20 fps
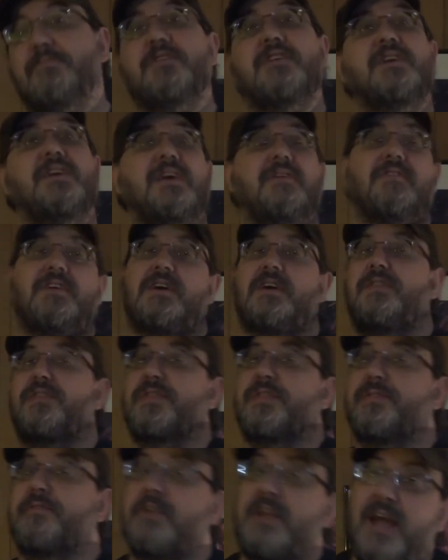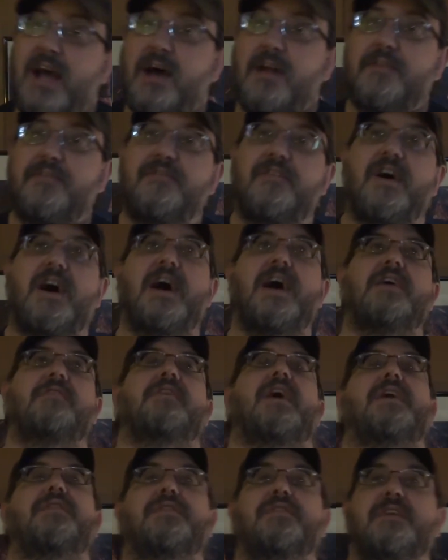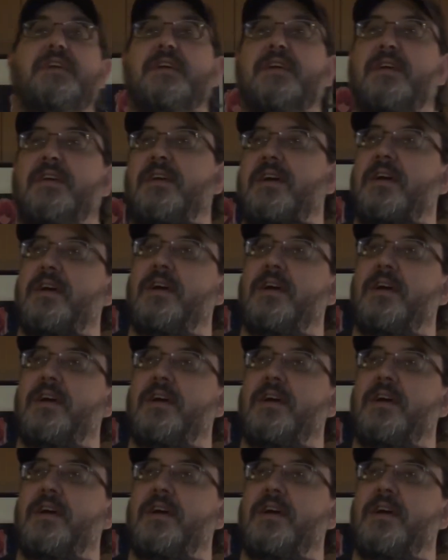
going to give it a 3 out of 5. I think